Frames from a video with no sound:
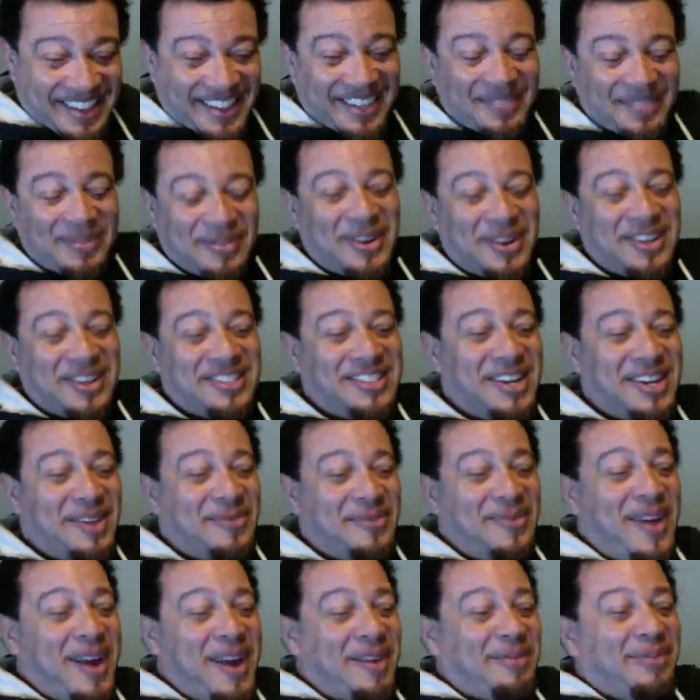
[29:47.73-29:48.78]
Brother Joe
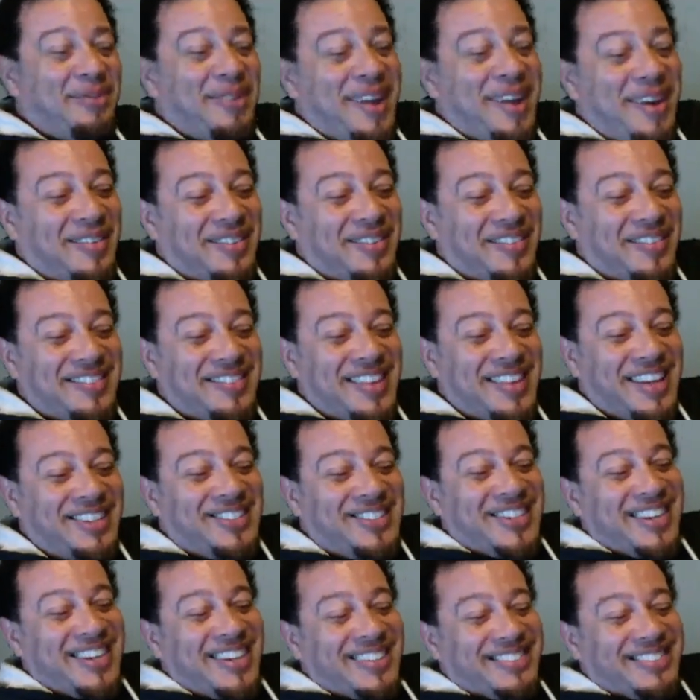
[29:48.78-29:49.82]
probably playing some
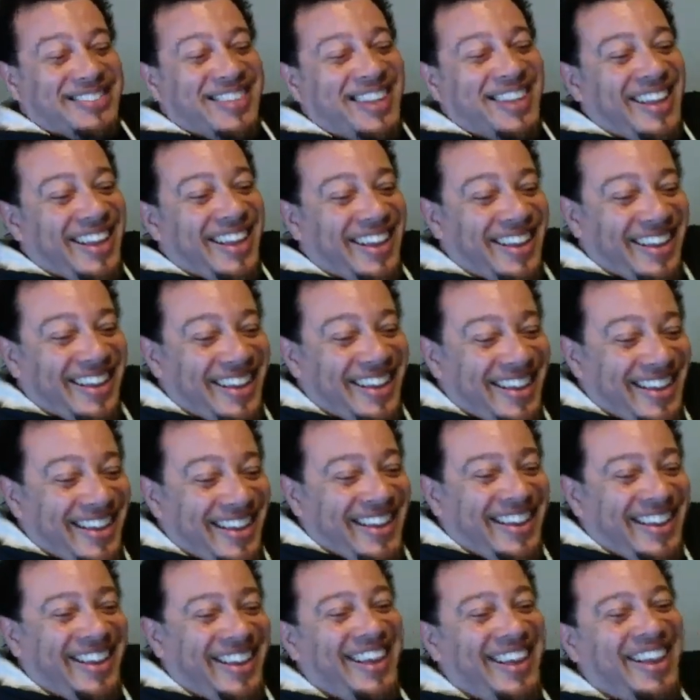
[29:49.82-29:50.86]
electrics
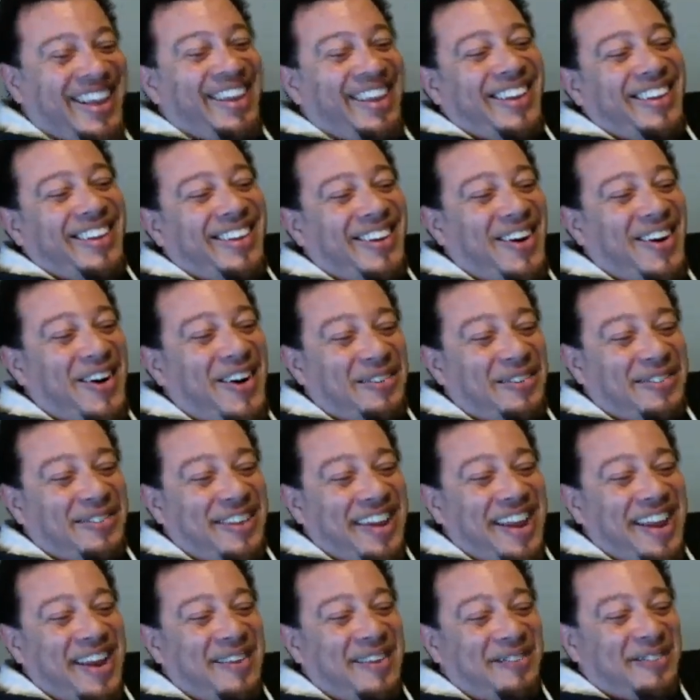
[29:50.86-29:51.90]
off
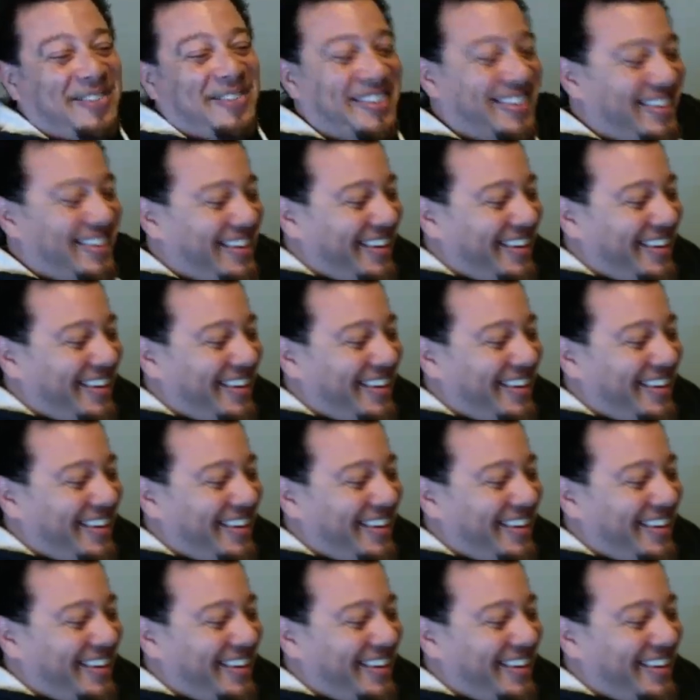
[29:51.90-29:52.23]
camera.